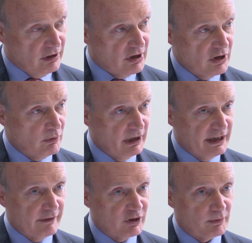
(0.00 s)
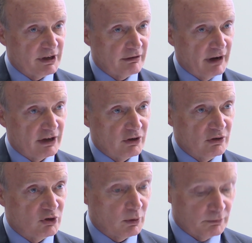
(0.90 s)
you will inevitably create new
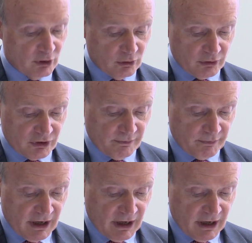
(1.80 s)
job roles.